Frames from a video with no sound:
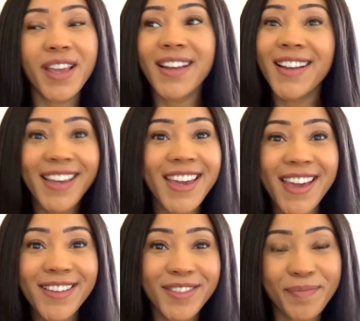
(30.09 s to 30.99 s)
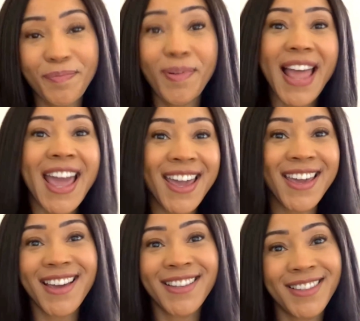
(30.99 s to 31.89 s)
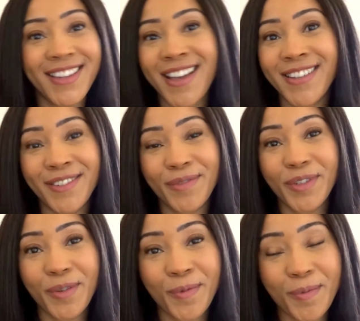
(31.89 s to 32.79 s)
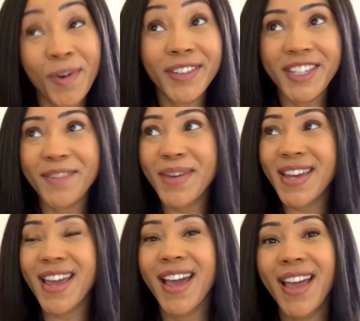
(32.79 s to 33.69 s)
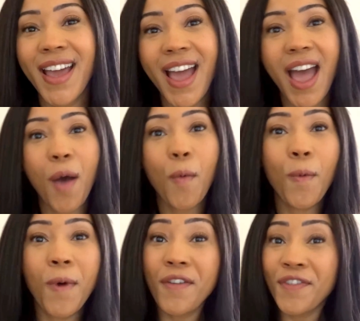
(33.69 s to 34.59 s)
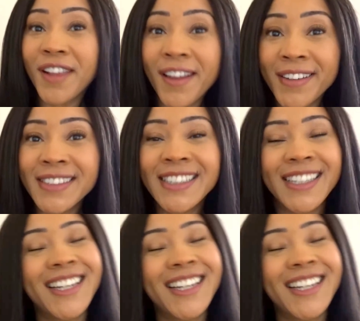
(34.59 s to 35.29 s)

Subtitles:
clicking play and to watching me waffle on